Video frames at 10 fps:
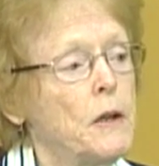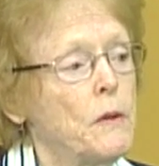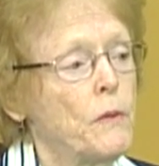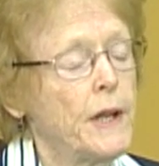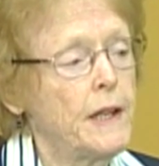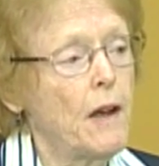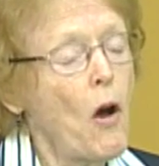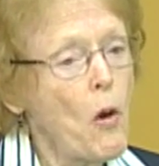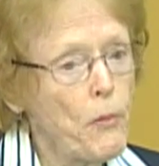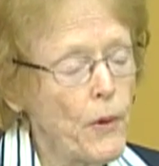we
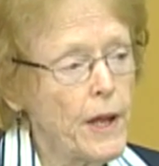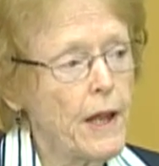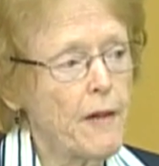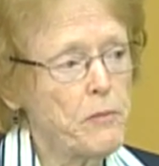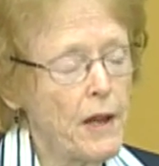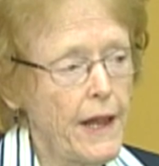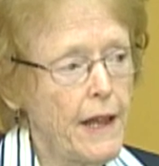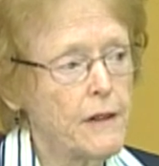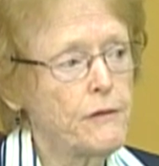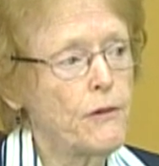hope we have
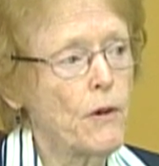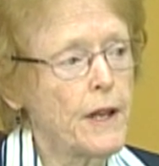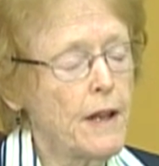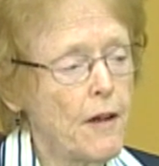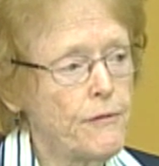planned for enough